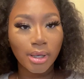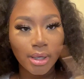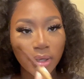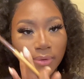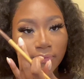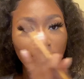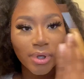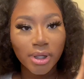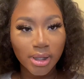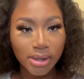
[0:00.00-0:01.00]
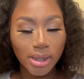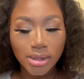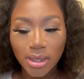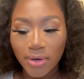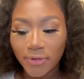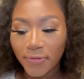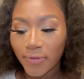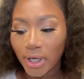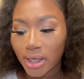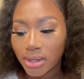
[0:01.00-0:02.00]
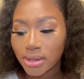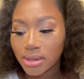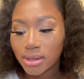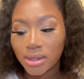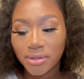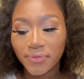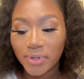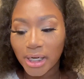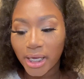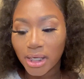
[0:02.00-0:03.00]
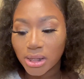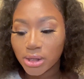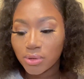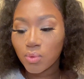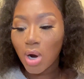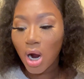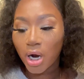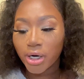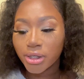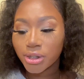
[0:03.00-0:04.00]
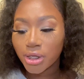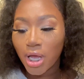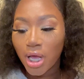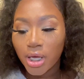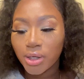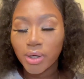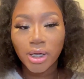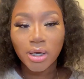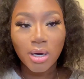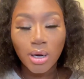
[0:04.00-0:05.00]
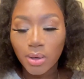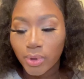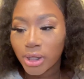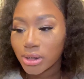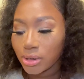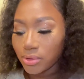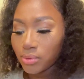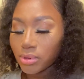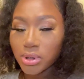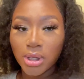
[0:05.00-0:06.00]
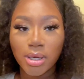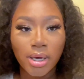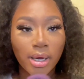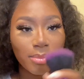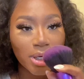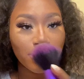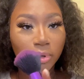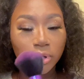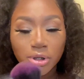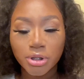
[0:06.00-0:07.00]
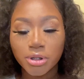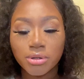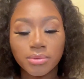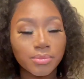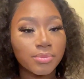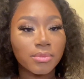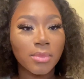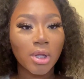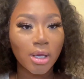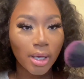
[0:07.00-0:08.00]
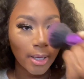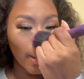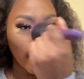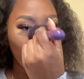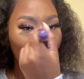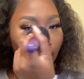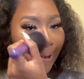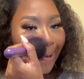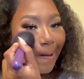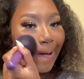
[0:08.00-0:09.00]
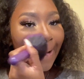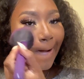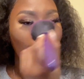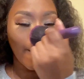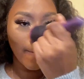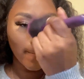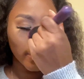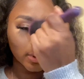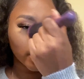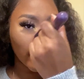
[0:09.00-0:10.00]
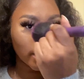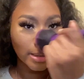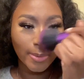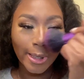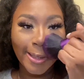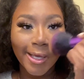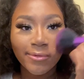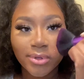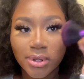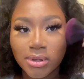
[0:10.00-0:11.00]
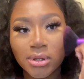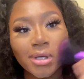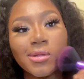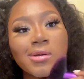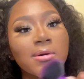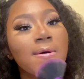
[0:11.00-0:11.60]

If the center of your face you feel like it's too harsh, you can always use a big brush and try to blend everything together